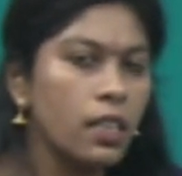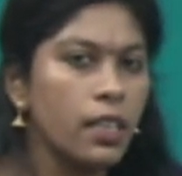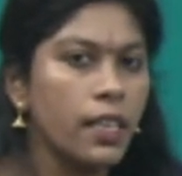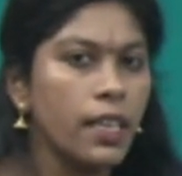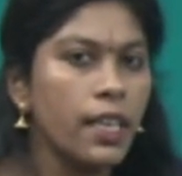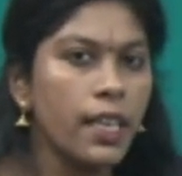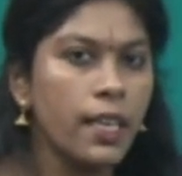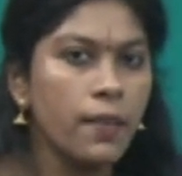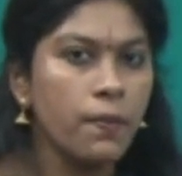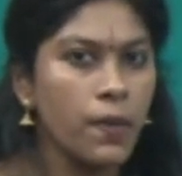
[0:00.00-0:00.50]

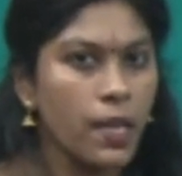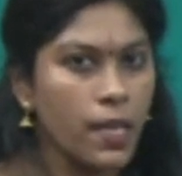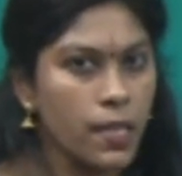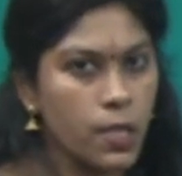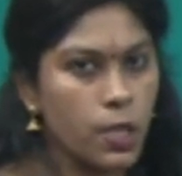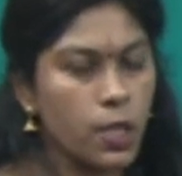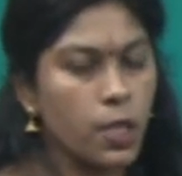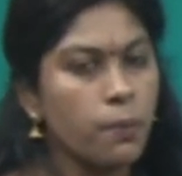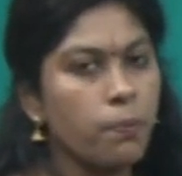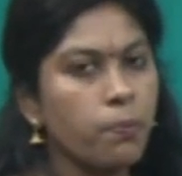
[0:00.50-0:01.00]

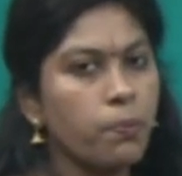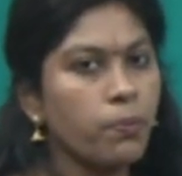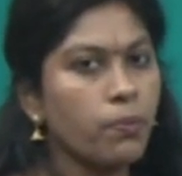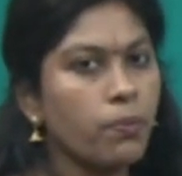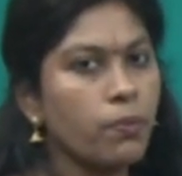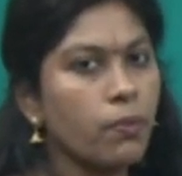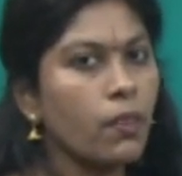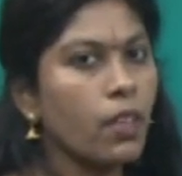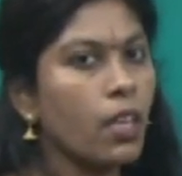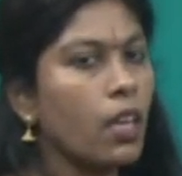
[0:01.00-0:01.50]
e-waste
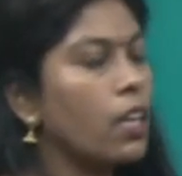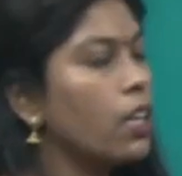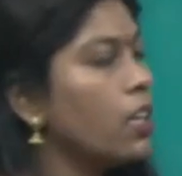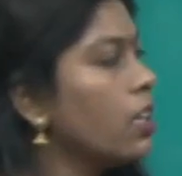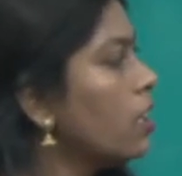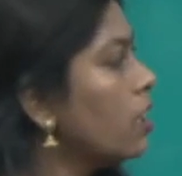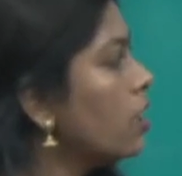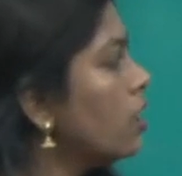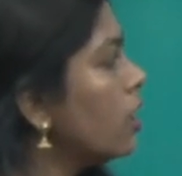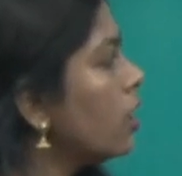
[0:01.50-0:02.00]

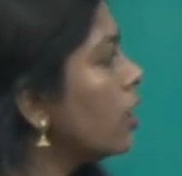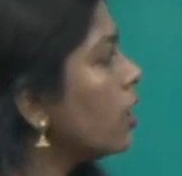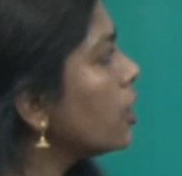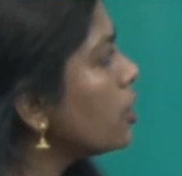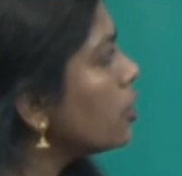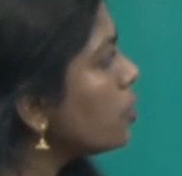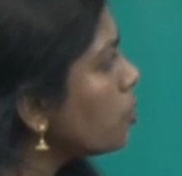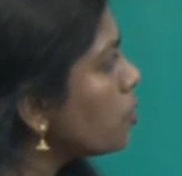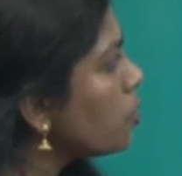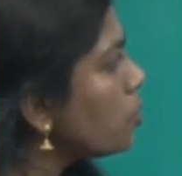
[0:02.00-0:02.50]

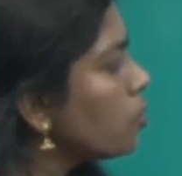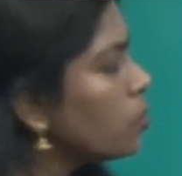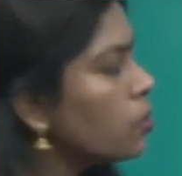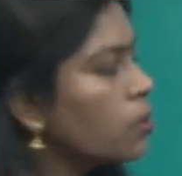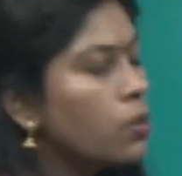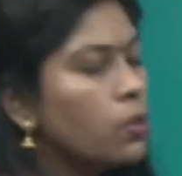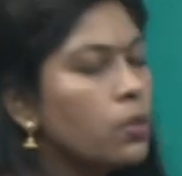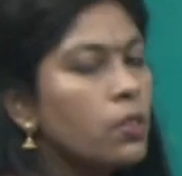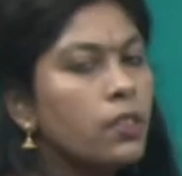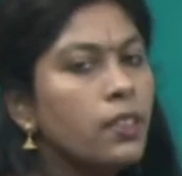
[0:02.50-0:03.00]
into
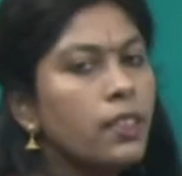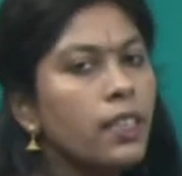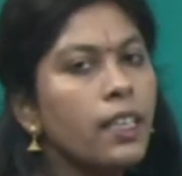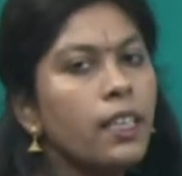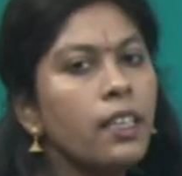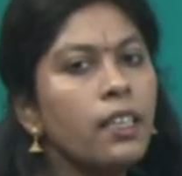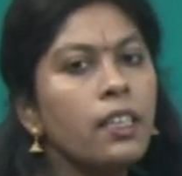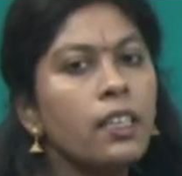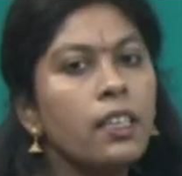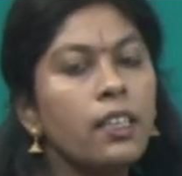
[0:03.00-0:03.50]

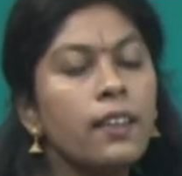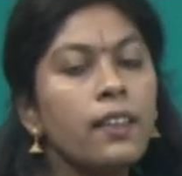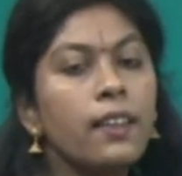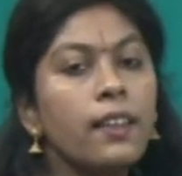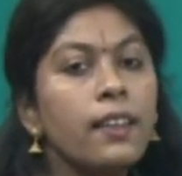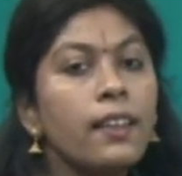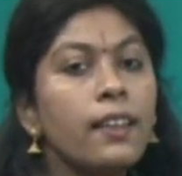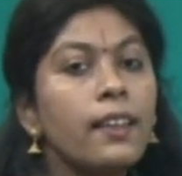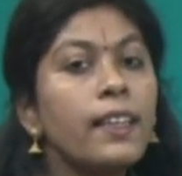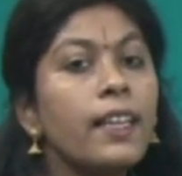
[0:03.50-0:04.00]
the
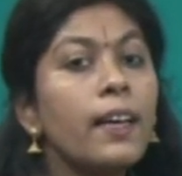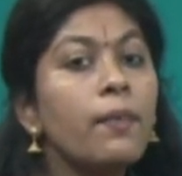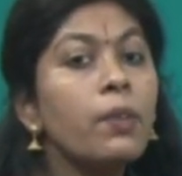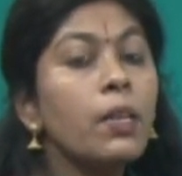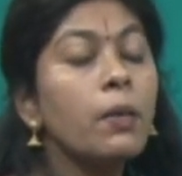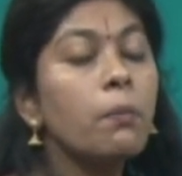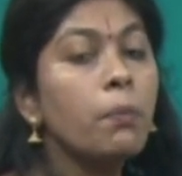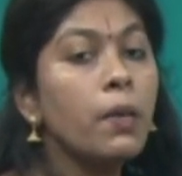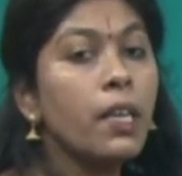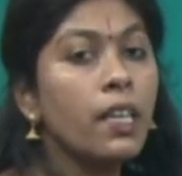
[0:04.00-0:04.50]

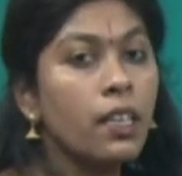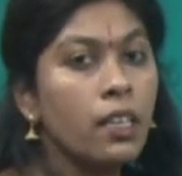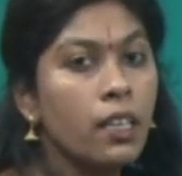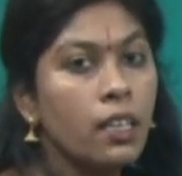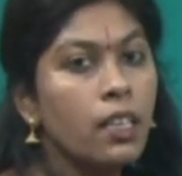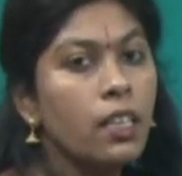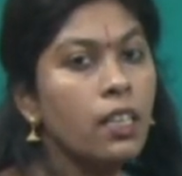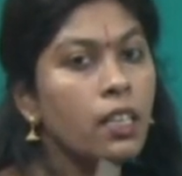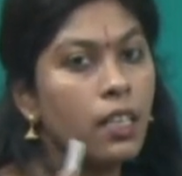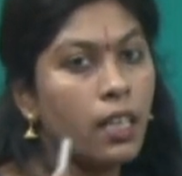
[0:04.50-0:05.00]
developing
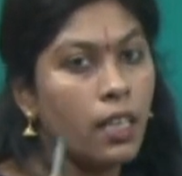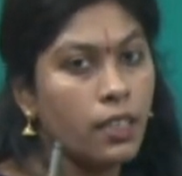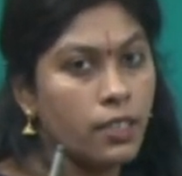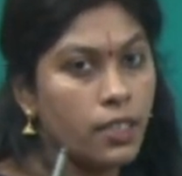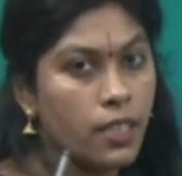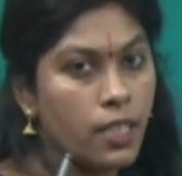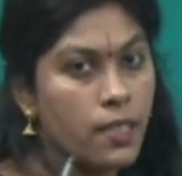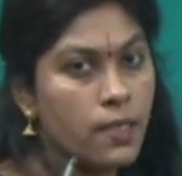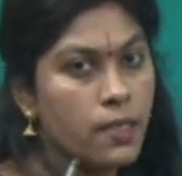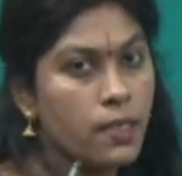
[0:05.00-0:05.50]

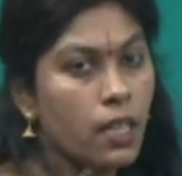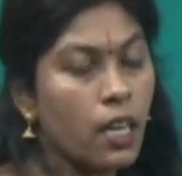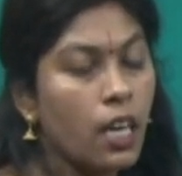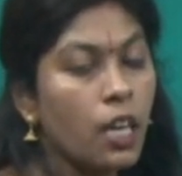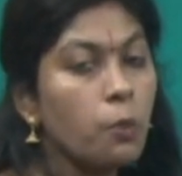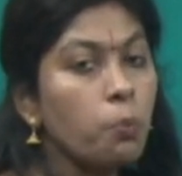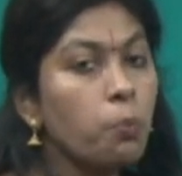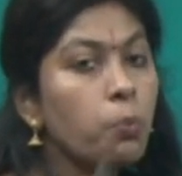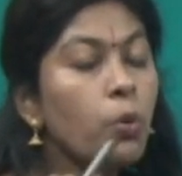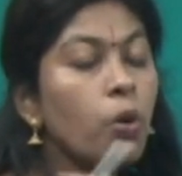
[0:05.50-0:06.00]
countries
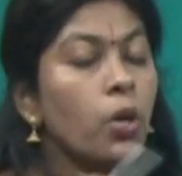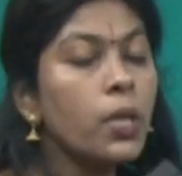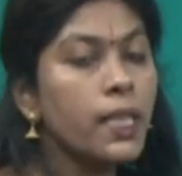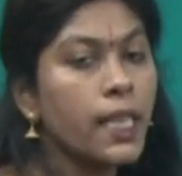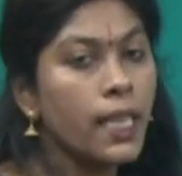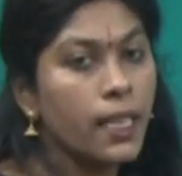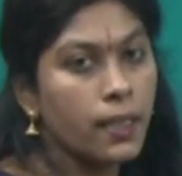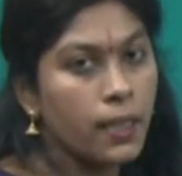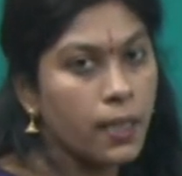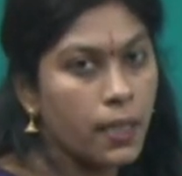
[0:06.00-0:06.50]
or poor
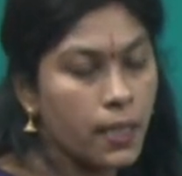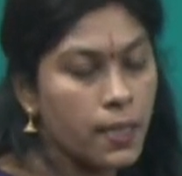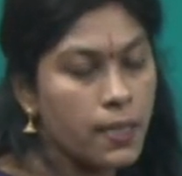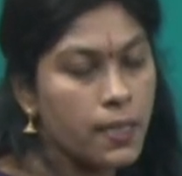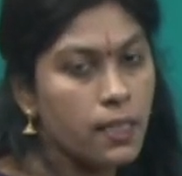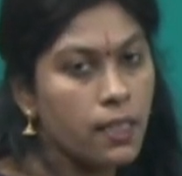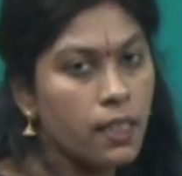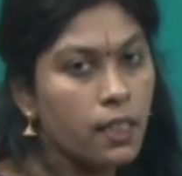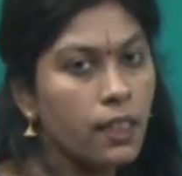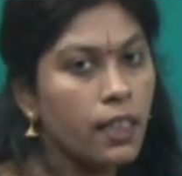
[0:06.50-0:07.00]

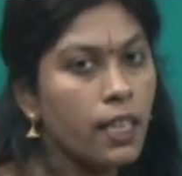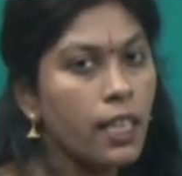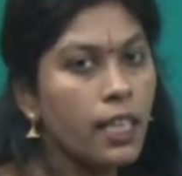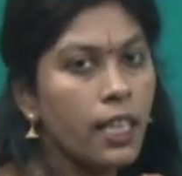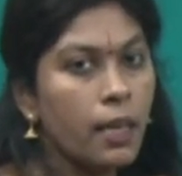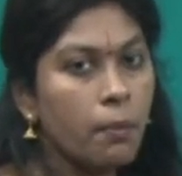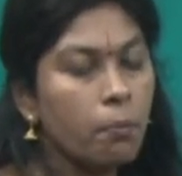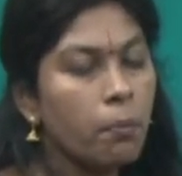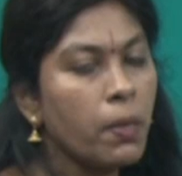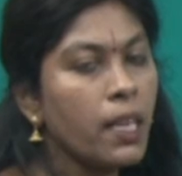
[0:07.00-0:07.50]
countries. They are
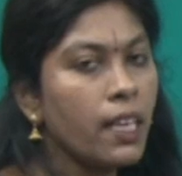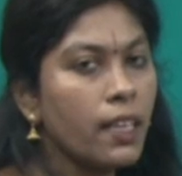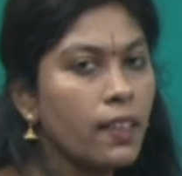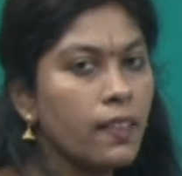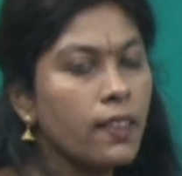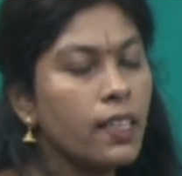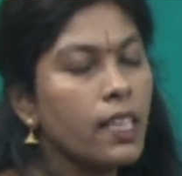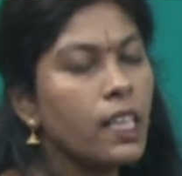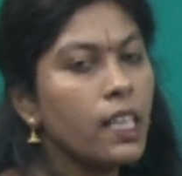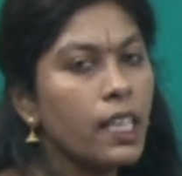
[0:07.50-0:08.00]
dumping
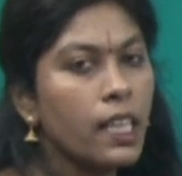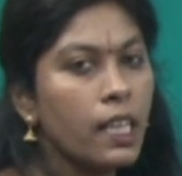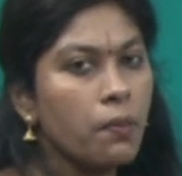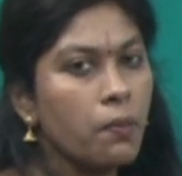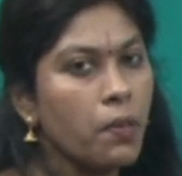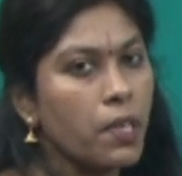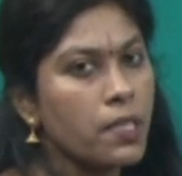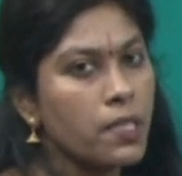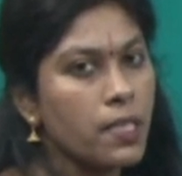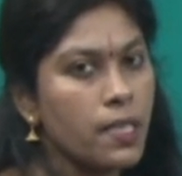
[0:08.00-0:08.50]
in the
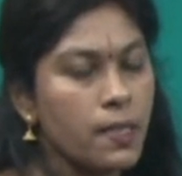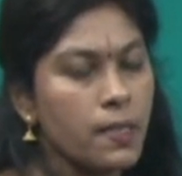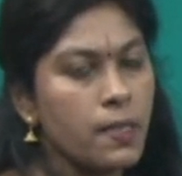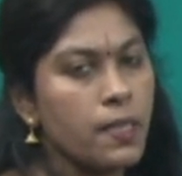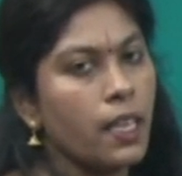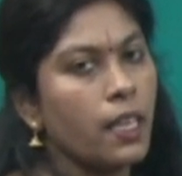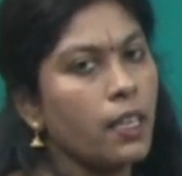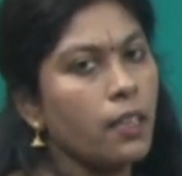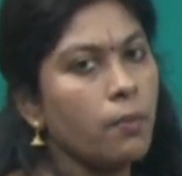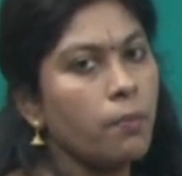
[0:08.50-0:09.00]
e-waste
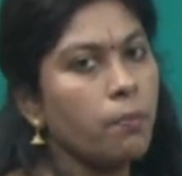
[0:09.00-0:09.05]
inside